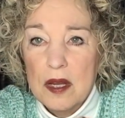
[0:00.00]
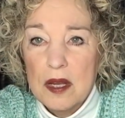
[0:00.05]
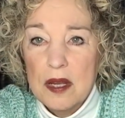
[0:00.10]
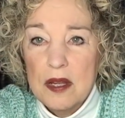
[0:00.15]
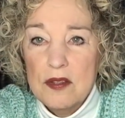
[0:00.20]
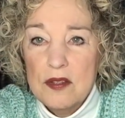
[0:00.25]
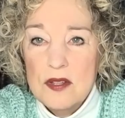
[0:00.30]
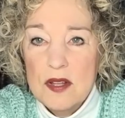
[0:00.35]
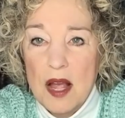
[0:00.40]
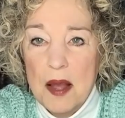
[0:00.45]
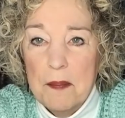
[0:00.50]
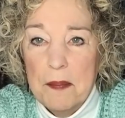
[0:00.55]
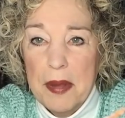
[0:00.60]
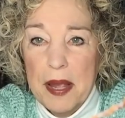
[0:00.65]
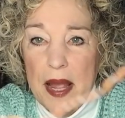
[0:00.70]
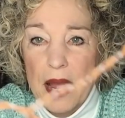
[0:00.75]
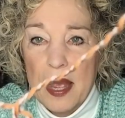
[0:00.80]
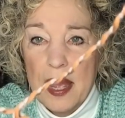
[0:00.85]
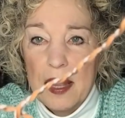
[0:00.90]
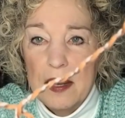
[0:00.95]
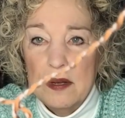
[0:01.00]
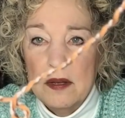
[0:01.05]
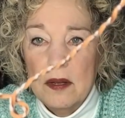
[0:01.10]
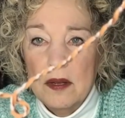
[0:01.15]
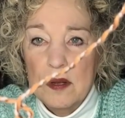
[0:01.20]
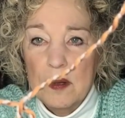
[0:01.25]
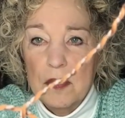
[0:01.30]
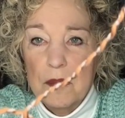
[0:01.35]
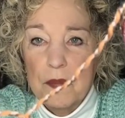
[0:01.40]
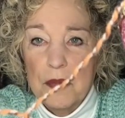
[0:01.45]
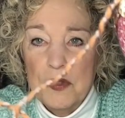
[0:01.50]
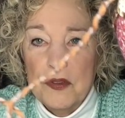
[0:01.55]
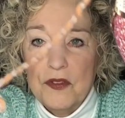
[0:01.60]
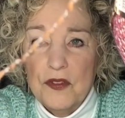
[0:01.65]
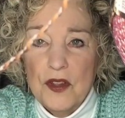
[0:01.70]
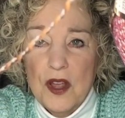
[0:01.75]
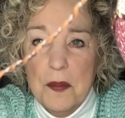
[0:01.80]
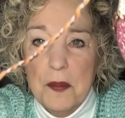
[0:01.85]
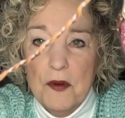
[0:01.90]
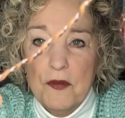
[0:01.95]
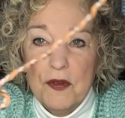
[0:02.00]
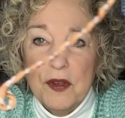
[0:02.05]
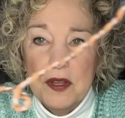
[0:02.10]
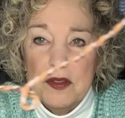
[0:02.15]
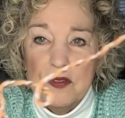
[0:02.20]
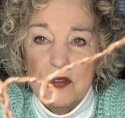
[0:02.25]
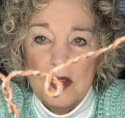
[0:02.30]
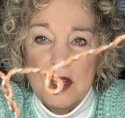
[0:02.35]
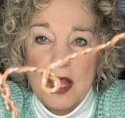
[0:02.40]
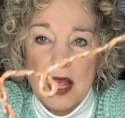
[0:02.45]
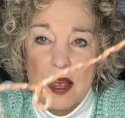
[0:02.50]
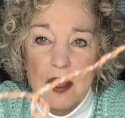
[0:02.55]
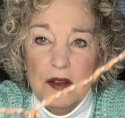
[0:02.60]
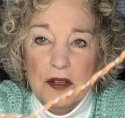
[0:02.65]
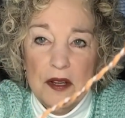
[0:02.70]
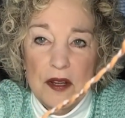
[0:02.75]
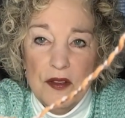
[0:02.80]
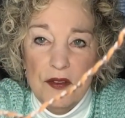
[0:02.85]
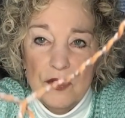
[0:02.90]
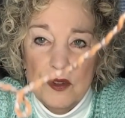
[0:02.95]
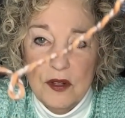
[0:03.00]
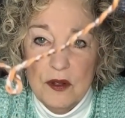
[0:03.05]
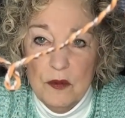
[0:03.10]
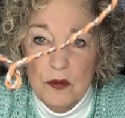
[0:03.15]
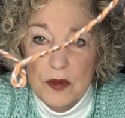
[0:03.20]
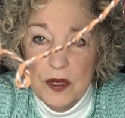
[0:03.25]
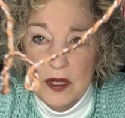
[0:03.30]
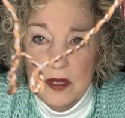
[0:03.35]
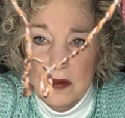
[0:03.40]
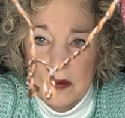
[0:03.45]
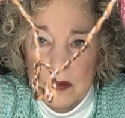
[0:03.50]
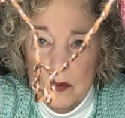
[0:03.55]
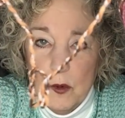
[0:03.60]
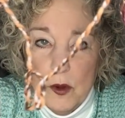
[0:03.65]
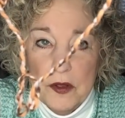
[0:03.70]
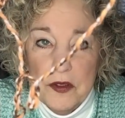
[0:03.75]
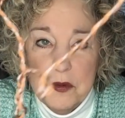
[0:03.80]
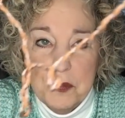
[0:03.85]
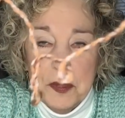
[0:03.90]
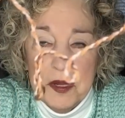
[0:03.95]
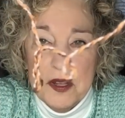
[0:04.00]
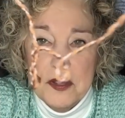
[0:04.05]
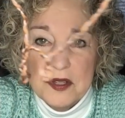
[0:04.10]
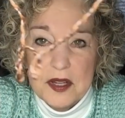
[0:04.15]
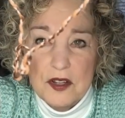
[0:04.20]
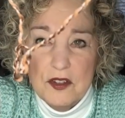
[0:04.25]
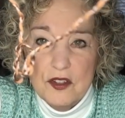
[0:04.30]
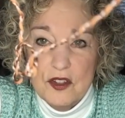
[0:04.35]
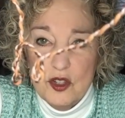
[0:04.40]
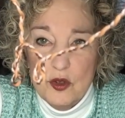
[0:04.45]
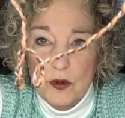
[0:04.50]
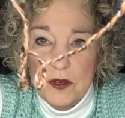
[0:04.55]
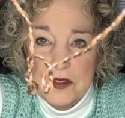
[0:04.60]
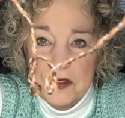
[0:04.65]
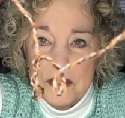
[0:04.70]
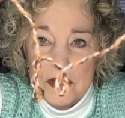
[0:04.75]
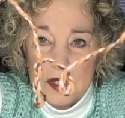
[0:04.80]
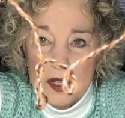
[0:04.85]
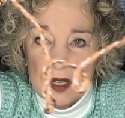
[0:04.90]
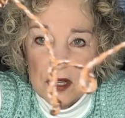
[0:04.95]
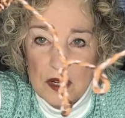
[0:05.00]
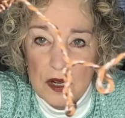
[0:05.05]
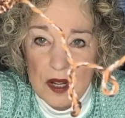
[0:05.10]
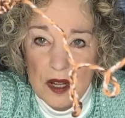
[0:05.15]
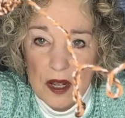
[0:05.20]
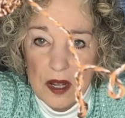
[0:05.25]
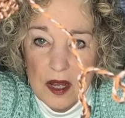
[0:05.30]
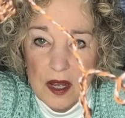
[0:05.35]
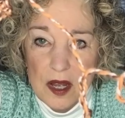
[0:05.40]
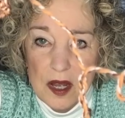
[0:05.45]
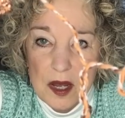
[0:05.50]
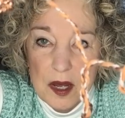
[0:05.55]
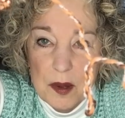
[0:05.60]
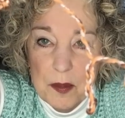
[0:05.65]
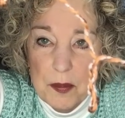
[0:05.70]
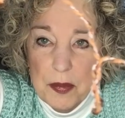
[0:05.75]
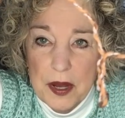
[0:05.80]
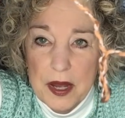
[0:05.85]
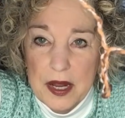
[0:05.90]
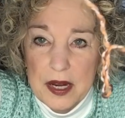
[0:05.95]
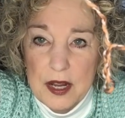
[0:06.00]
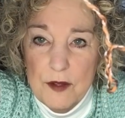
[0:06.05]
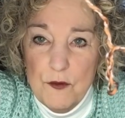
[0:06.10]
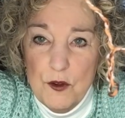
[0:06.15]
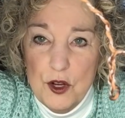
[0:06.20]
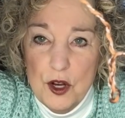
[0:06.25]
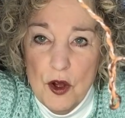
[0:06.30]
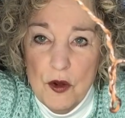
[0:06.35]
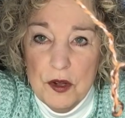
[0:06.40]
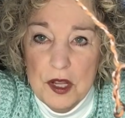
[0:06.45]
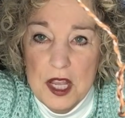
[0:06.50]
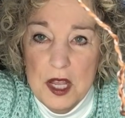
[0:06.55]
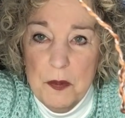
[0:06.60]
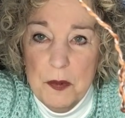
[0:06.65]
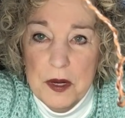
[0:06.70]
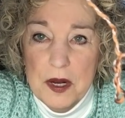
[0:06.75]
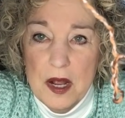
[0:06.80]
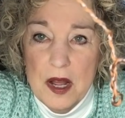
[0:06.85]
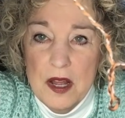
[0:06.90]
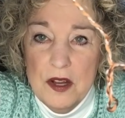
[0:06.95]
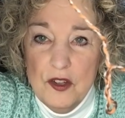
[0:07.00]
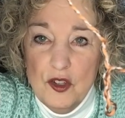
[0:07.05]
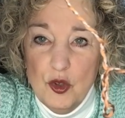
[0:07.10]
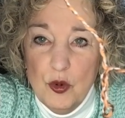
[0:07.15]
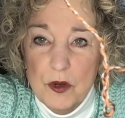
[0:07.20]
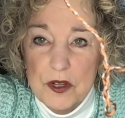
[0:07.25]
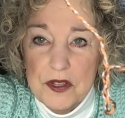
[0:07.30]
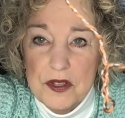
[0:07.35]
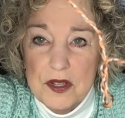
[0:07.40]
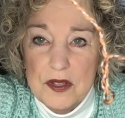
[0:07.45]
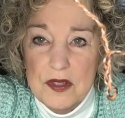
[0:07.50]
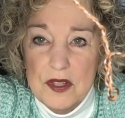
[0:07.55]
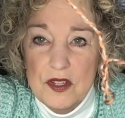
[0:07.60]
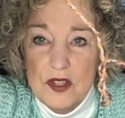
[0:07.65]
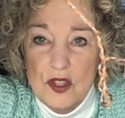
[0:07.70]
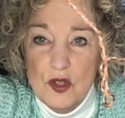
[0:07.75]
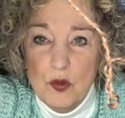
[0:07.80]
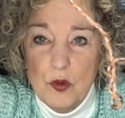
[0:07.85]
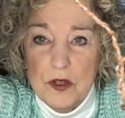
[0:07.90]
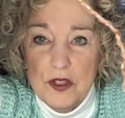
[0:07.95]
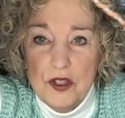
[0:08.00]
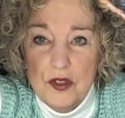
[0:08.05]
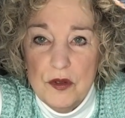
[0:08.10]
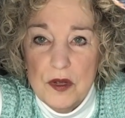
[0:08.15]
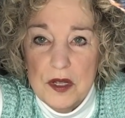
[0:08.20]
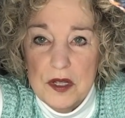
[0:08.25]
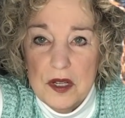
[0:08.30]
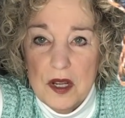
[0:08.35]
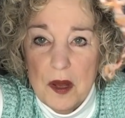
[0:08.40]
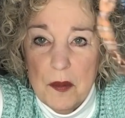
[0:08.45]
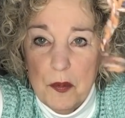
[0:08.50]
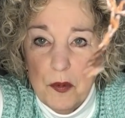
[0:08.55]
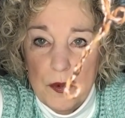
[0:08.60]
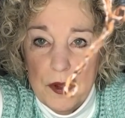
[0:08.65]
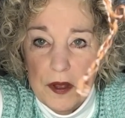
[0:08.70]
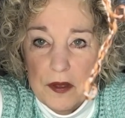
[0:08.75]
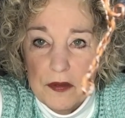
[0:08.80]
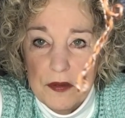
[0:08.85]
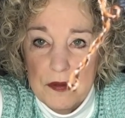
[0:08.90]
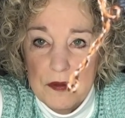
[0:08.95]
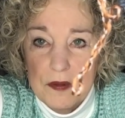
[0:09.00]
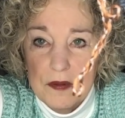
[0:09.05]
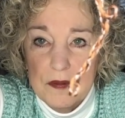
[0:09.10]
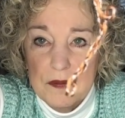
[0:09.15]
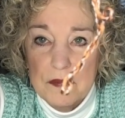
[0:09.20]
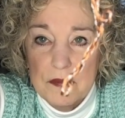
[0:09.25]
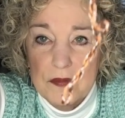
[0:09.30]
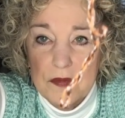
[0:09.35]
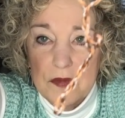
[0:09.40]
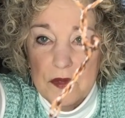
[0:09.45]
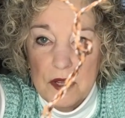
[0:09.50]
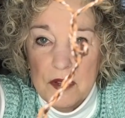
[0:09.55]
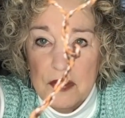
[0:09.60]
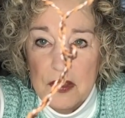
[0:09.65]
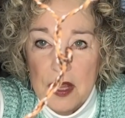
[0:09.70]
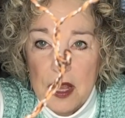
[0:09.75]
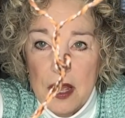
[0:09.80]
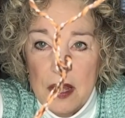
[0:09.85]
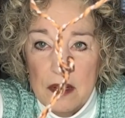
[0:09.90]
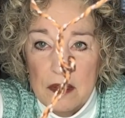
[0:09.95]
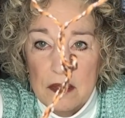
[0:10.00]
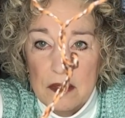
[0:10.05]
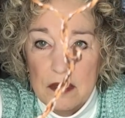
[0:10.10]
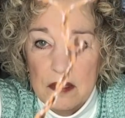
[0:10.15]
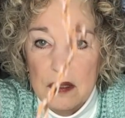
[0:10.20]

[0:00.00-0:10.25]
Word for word: It's not bad, but some of it, see how it does? It'll, it, well, it's because I just twisted it. But if you don't keep it untwisted, this is what you end up with. Look at that.